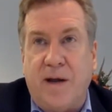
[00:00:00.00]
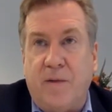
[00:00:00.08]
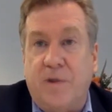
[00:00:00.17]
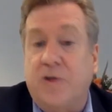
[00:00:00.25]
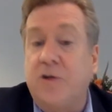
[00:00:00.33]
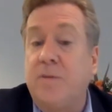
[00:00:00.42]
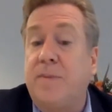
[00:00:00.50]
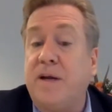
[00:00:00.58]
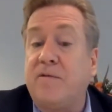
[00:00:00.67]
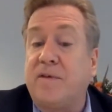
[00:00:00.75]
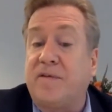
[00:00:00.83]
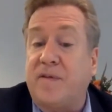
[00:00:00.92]
which could be
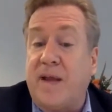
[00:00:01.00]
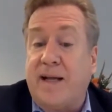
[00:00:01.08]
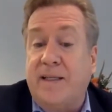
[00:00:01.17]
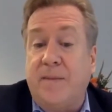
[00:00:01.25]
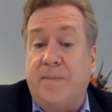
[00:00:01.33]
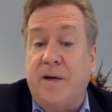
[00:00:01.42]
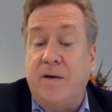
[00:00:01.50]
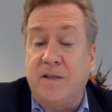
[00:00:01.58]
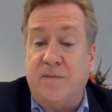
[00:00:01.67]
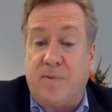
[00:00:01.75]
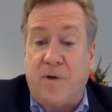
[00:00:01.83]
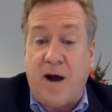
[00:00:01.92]
reflected because
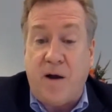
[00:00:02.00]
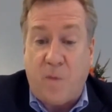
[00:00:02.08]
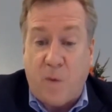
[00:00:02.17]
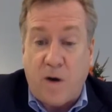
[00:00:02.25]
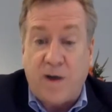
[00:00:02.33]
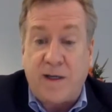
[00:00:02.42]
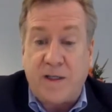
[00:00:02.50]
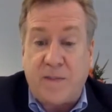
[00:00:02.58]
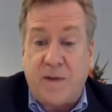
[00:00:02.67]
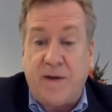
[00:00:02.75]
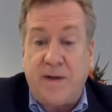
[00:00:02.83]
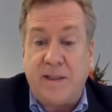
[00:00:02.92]
of prior work
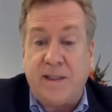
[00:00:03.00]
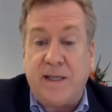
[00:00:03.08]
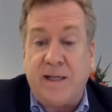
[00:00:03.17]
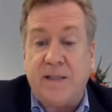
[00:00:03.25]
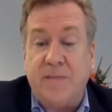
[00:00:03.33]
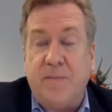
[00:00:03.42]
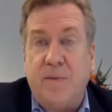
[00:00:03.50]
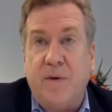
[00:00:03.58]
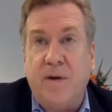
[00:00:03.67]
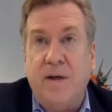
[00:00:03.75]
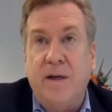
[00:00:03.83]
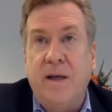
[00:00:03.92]
experience that's
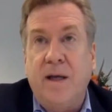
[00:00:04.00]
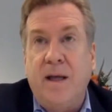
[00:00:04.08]
important,